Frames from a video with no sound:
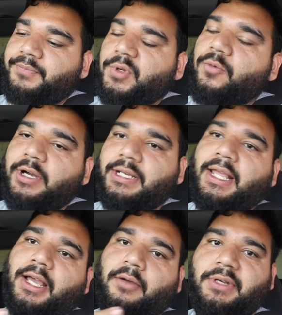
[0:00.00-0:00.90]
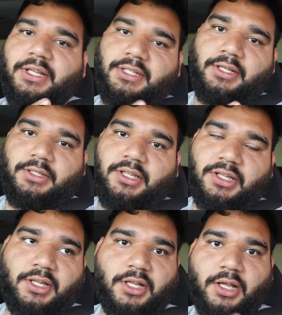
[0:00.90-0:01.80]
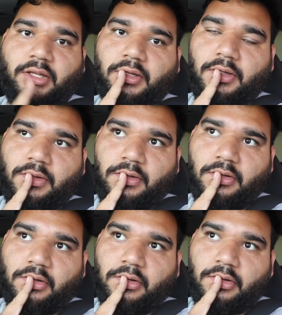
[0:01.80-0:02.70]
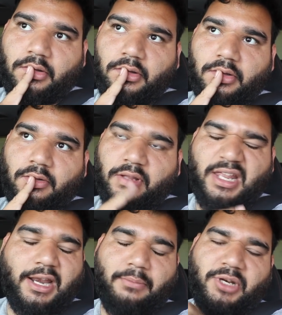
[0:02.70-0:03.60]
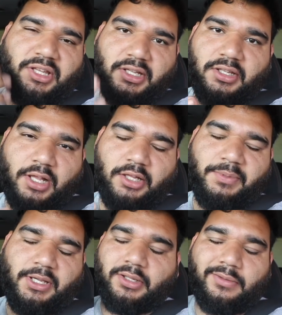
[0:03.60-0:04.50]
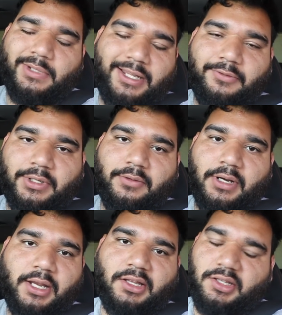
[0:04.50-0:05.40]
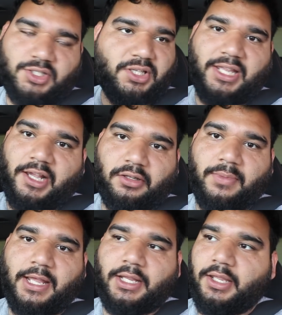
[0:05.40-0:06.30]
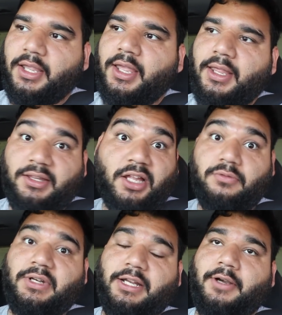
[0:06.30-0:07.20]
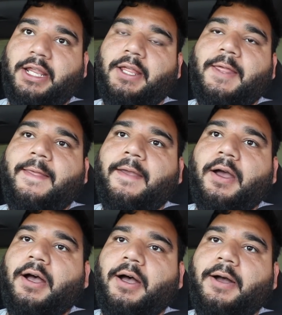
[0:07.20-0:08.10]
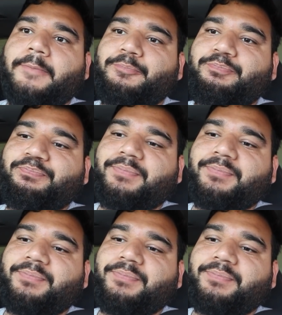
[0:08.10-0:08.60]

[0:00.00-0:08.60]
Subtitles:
one, I got a really good deal on this exhaust. And I'm gonna say exhaust because I mean that's really what it is. It's just the axle back. It sounds really great. 2,